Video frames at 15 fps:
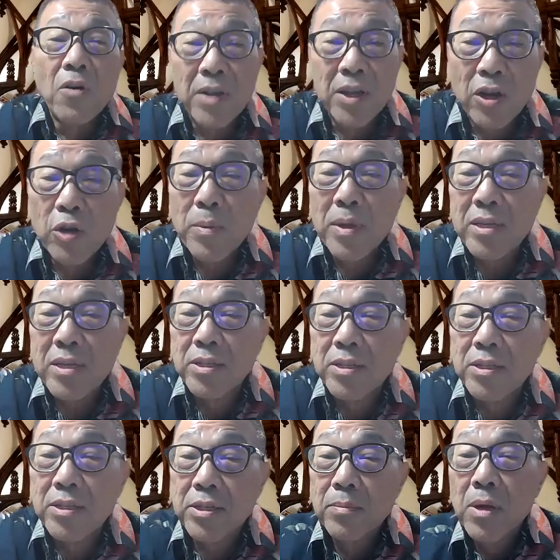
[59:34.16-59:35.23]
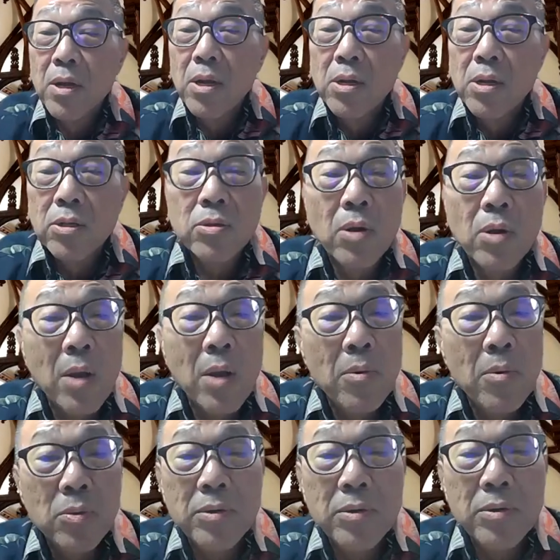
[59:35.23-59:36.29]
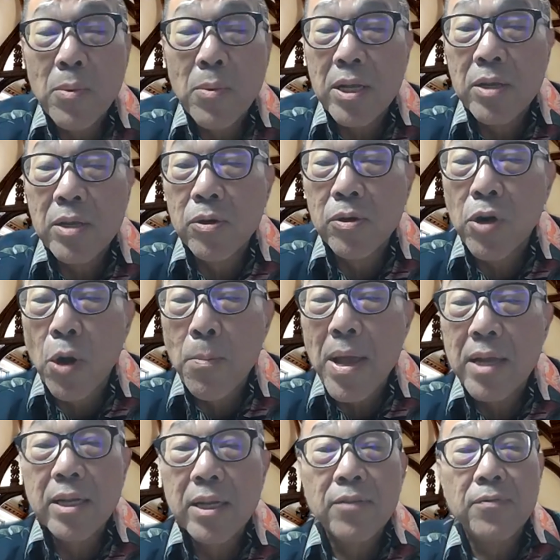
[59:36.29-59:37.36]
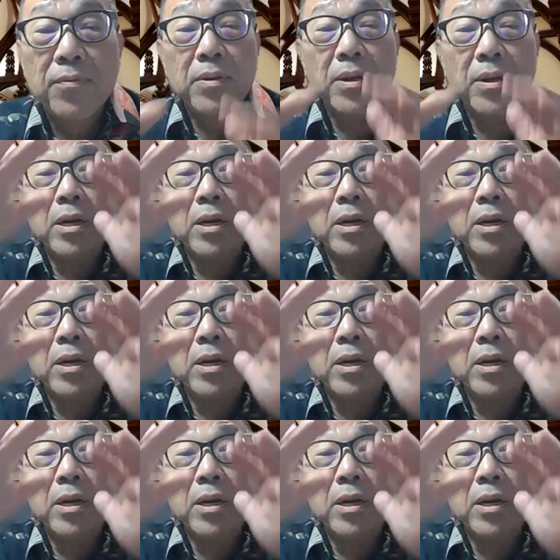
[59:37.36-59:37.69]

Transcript: economic system. So I was wondering whether you could comment if